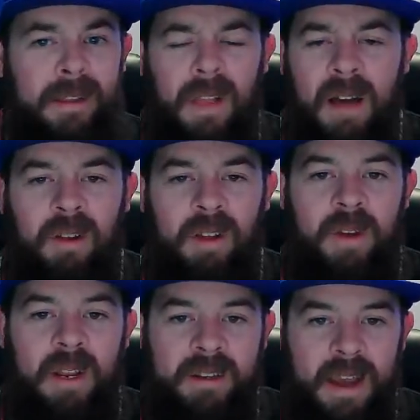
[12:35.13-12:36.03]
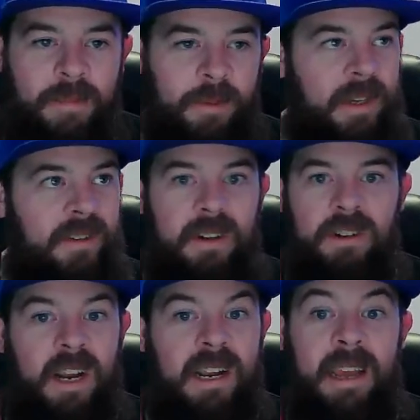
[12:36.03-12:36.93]
level of in-depth
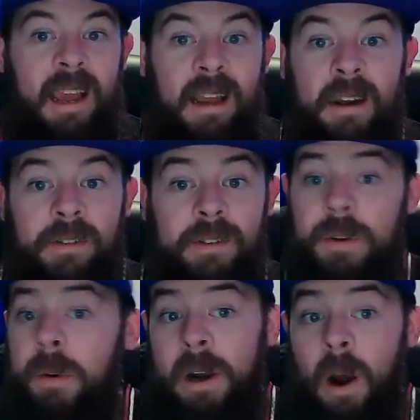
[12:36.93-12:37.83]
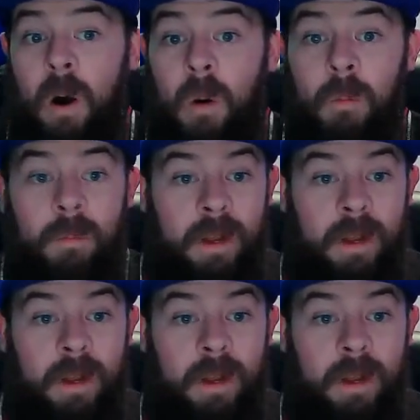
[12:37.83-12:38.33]
research I can do at home